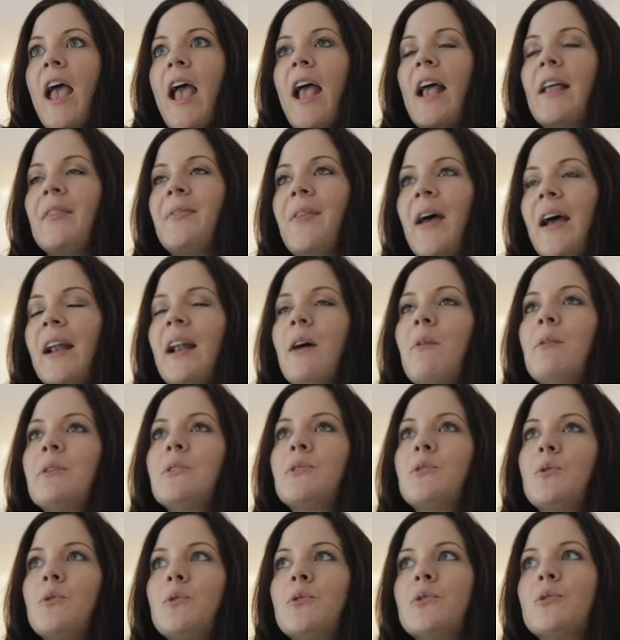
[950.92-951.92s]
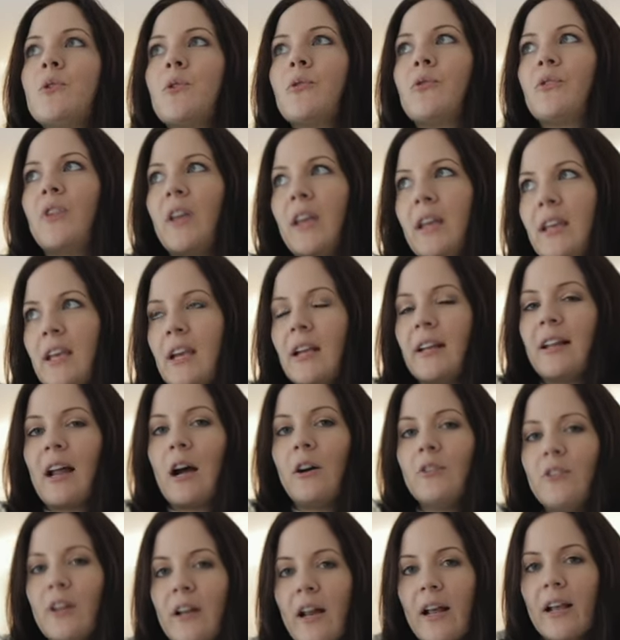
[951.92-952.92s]
and then I was also thinking
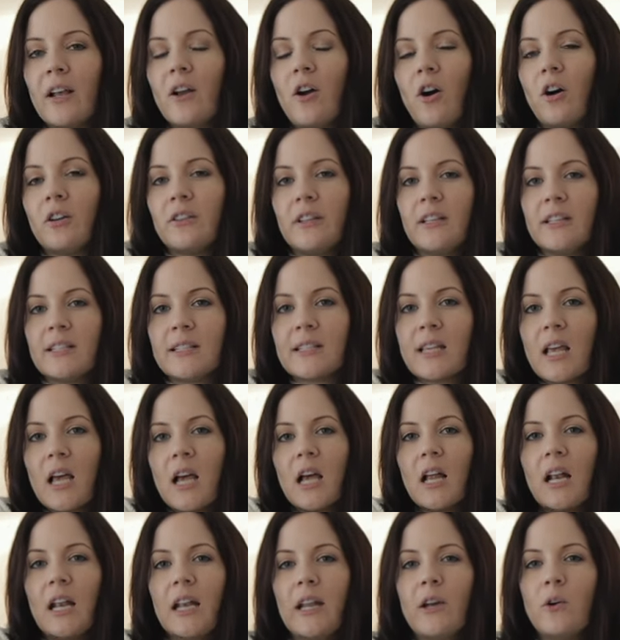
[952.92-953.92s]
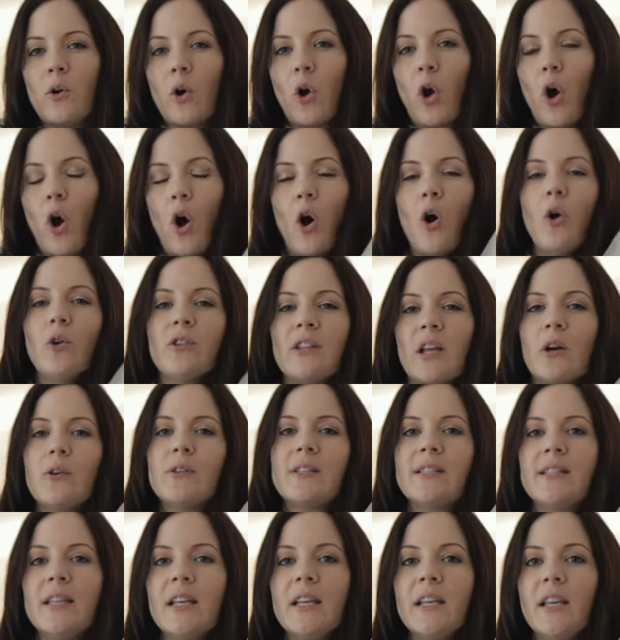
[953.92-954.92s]
now that I got this little coat I
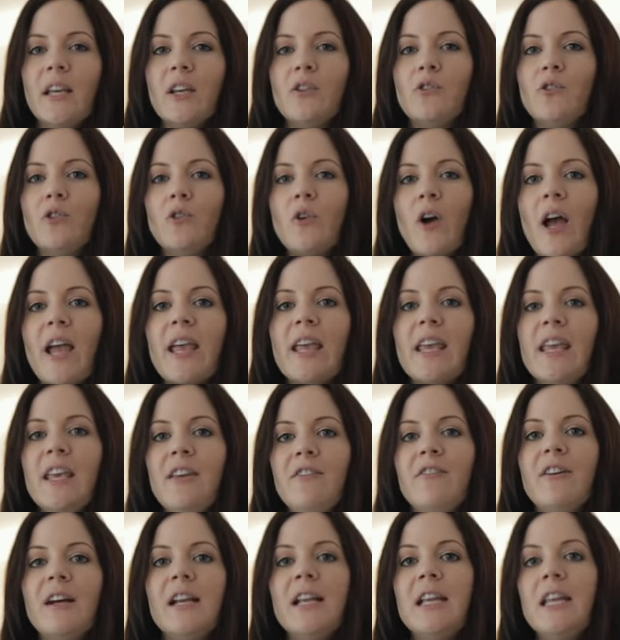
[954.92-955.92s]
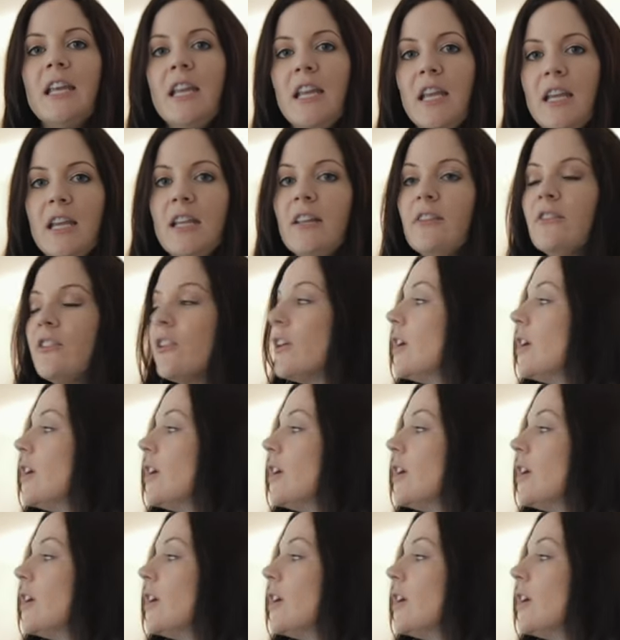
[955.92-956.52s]
was thinking do I even need